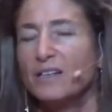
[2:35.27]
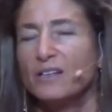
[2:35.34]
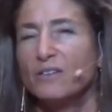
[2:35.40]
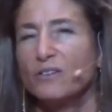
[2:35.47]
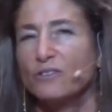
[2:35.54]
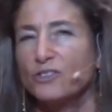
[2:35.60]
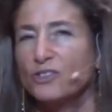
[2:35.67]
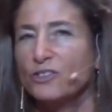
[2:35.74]

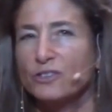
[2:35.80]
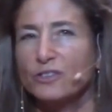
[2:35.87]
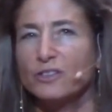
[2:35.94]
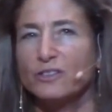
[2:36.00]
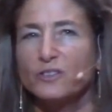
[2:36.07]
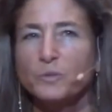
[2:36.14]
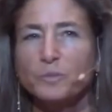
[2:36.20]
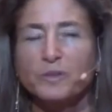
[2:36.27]
you know, to
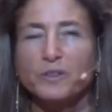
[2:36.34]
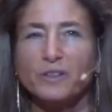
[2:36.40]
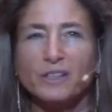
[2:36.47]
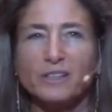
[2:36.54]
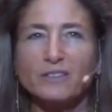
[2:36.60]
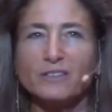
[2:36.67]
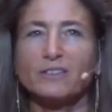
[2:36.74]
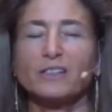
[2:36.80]

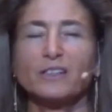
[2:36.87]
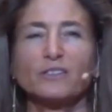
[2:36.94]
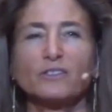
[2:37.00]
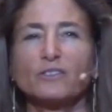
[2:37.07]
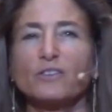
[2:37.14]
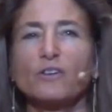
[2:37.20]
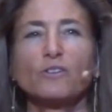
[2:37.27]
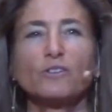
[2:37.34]
experience like
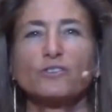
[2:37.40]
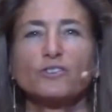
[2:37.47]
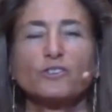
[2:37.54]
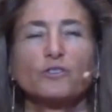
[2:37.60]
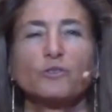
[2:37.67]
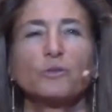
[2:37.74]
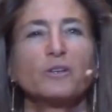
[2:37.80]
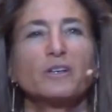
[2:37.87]
total
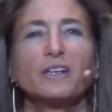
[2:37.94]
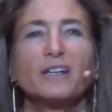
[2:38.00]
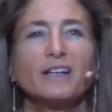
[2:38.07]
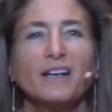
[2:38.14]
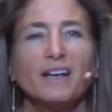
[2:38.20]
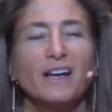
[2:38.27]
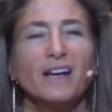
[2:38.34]
satori?